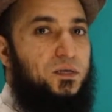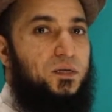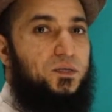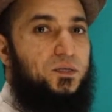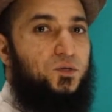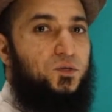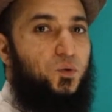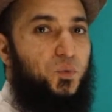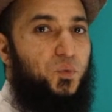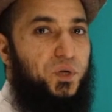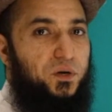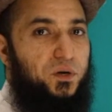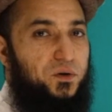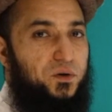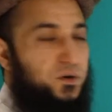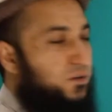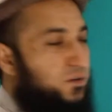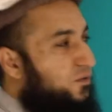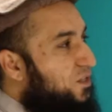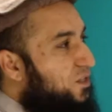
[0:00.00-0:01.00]
So we are
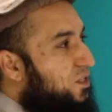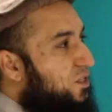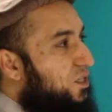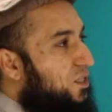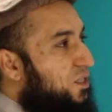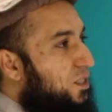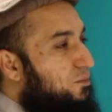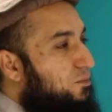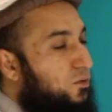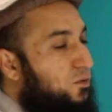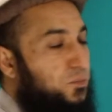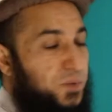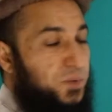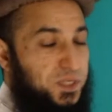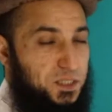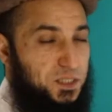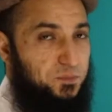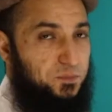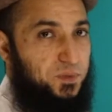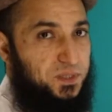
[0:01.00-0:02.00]
revisiting some of the
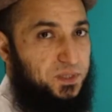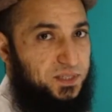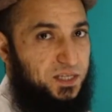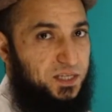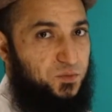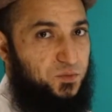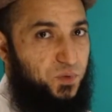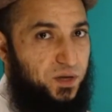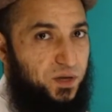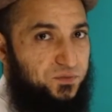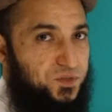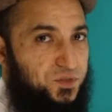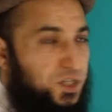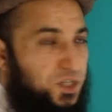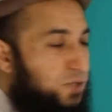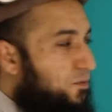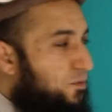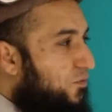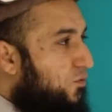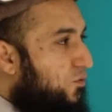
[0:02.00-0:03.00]
principles that we have
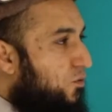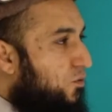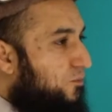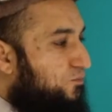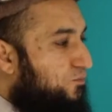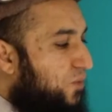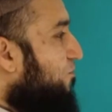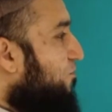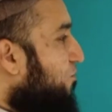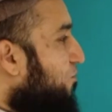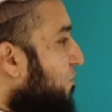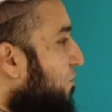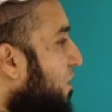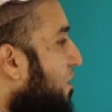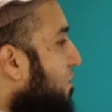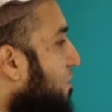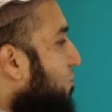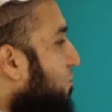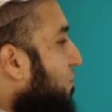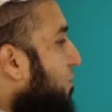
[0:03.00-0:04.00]
studied before.
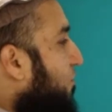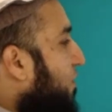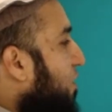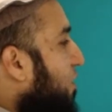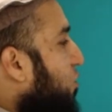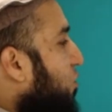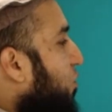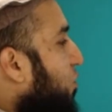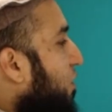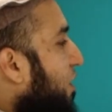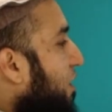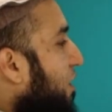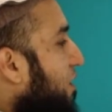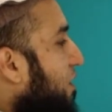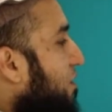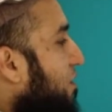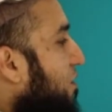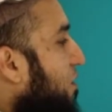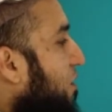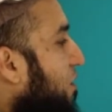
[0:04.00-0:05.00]
So the first one
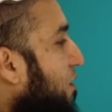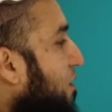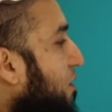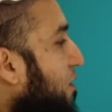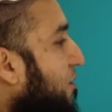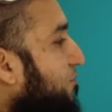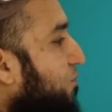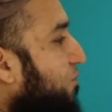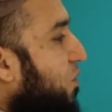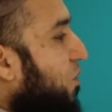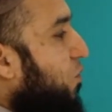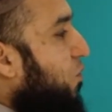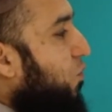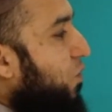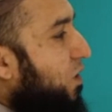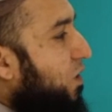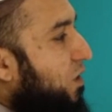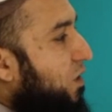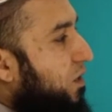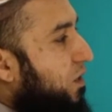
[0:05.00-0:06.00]
is
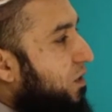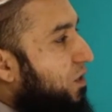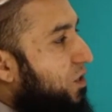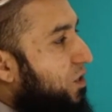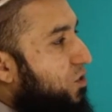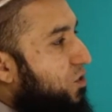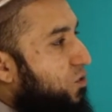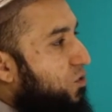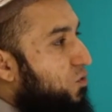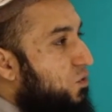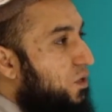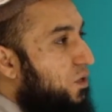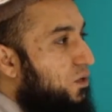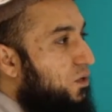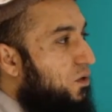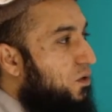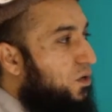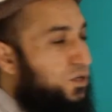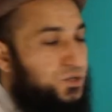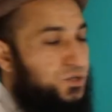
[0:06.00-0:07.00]
we need to know the
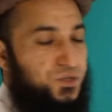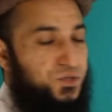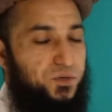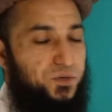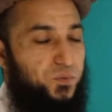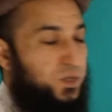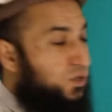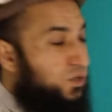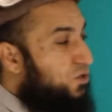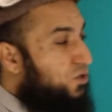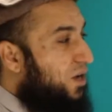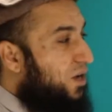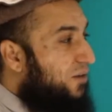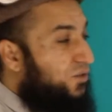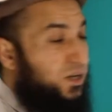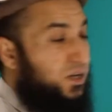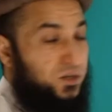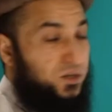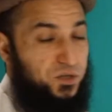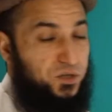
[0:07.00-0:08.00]
knowledge. We need to have
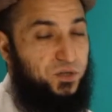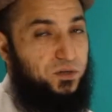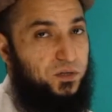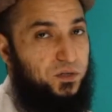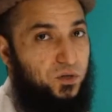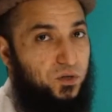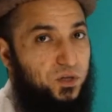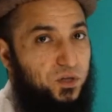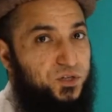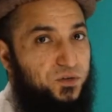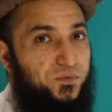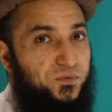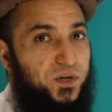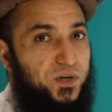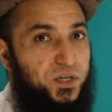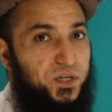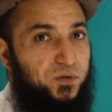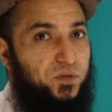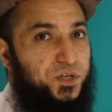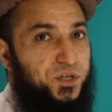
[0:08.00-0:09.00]
the knowledge of
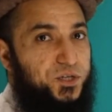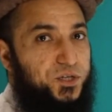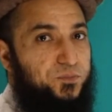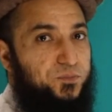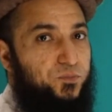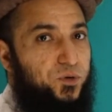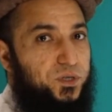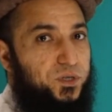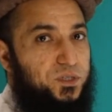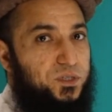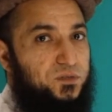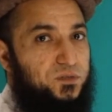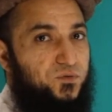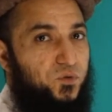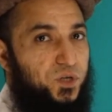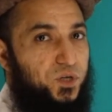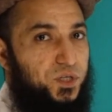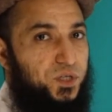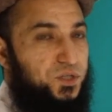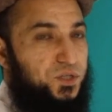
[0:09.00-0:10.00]
articulation points
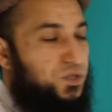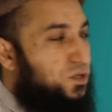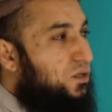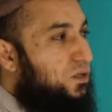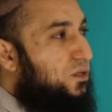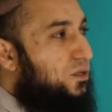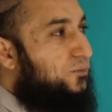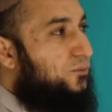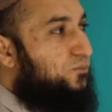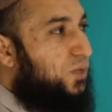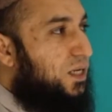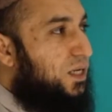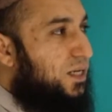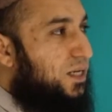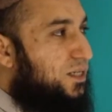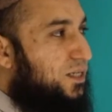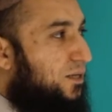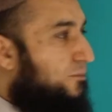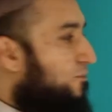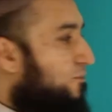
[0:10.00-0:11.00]
for each
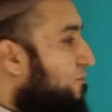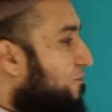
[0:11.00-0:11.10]
letter.